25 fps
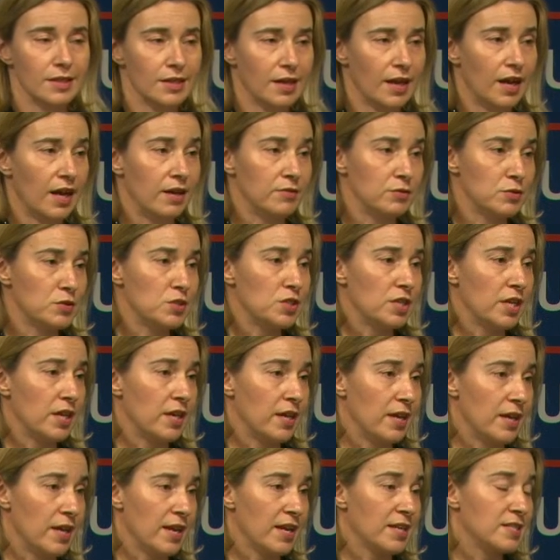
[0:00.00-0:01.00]
I would say
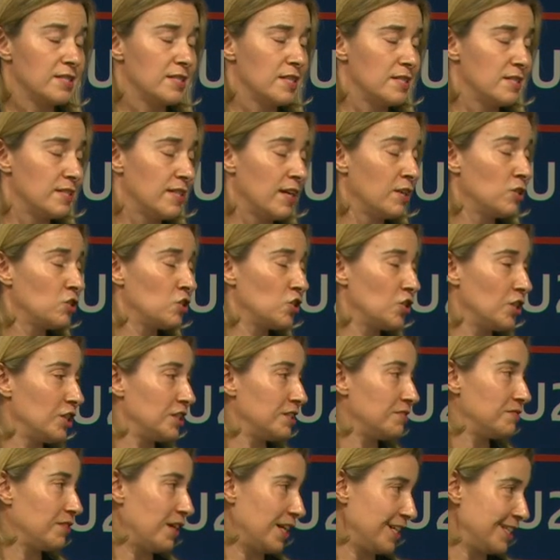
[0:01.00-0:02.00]

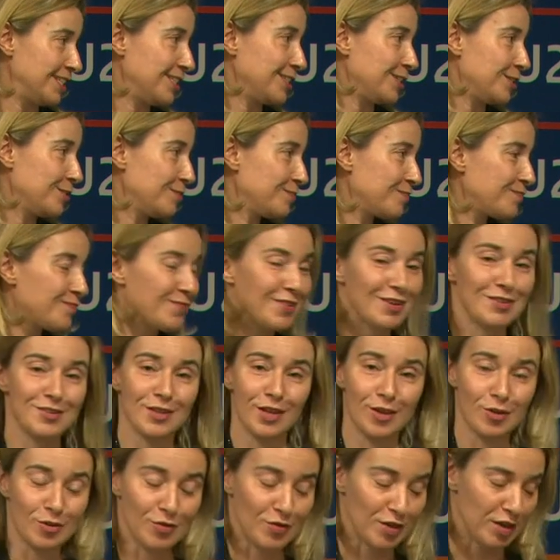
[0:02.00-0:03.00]
existentially vital.
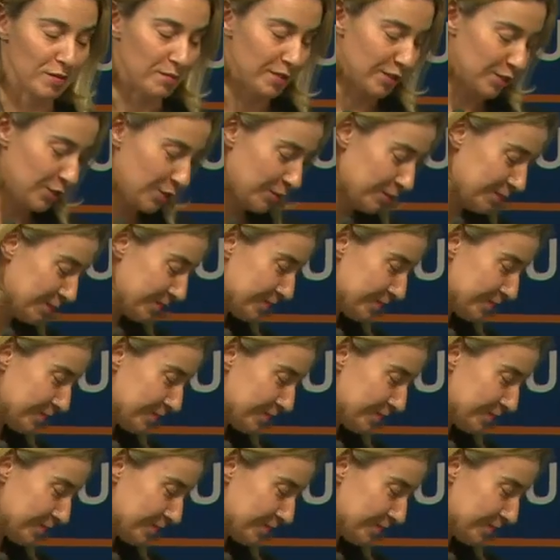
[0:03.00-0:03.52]
Thank you very much.